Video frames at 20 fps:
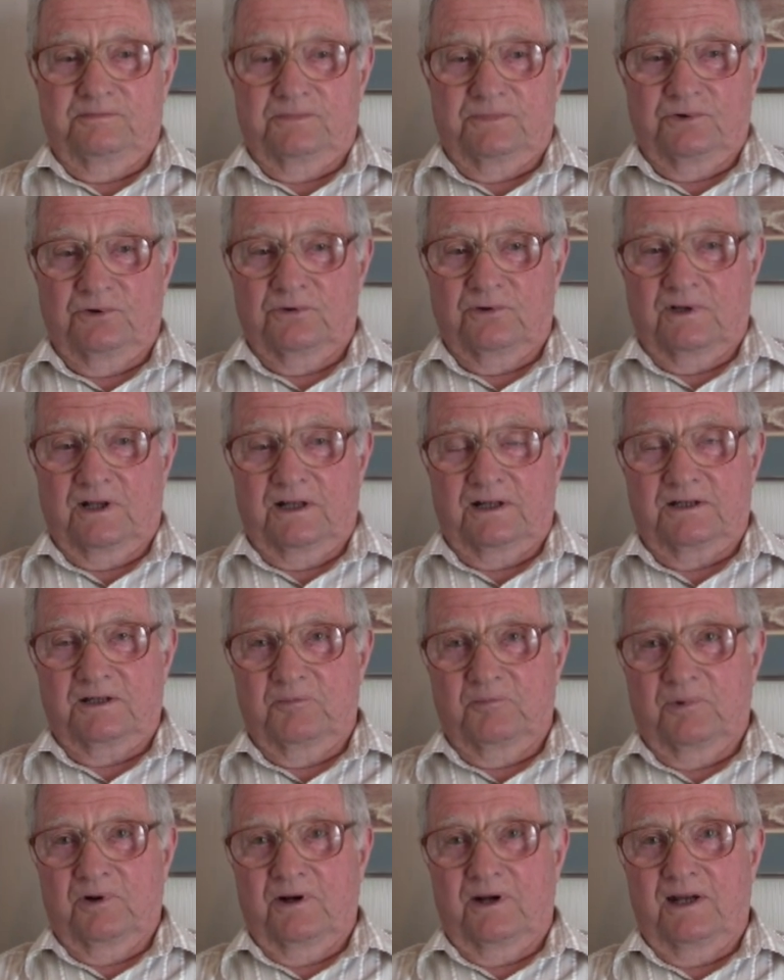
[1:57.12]
don't like to
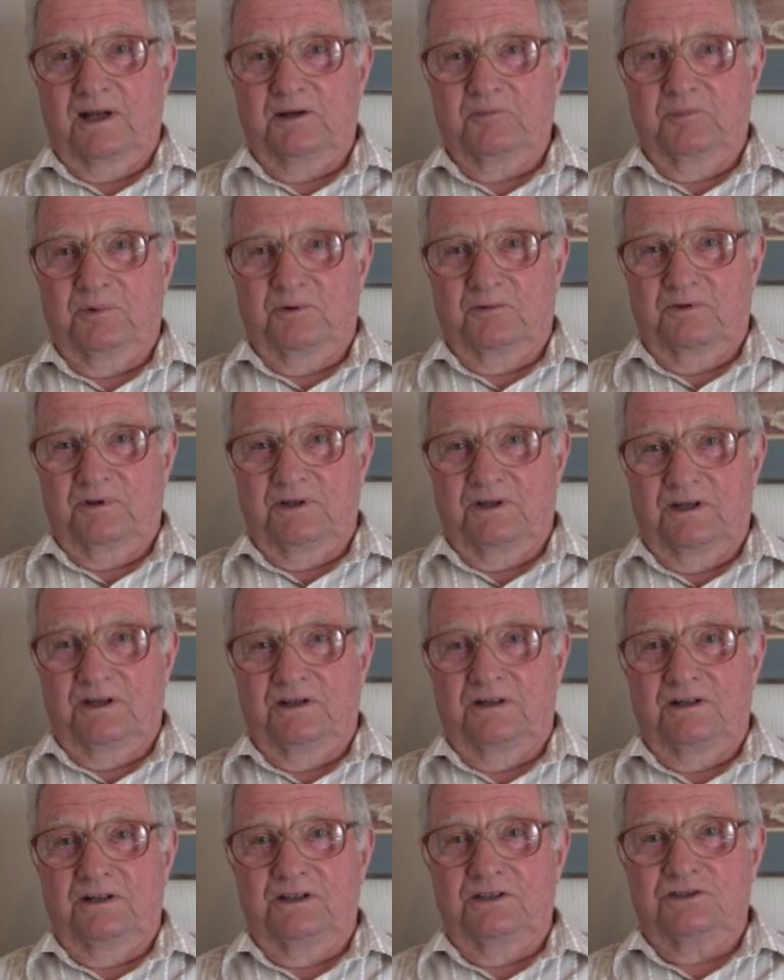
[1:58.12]
brag, but we
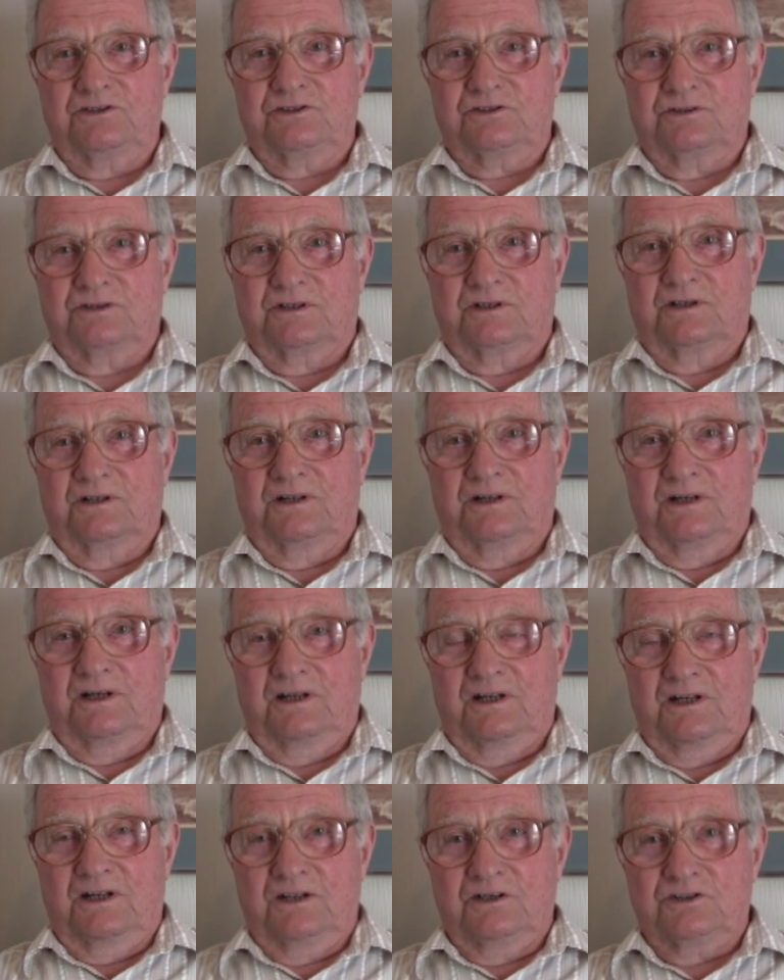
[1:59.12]
did each ship
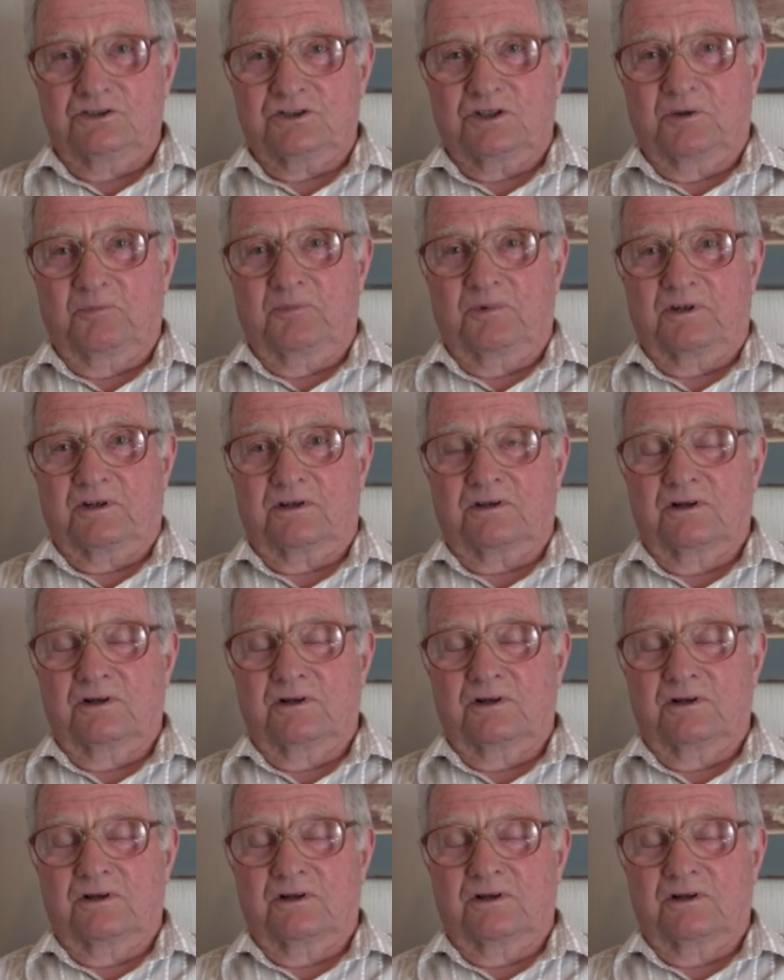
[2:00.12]
that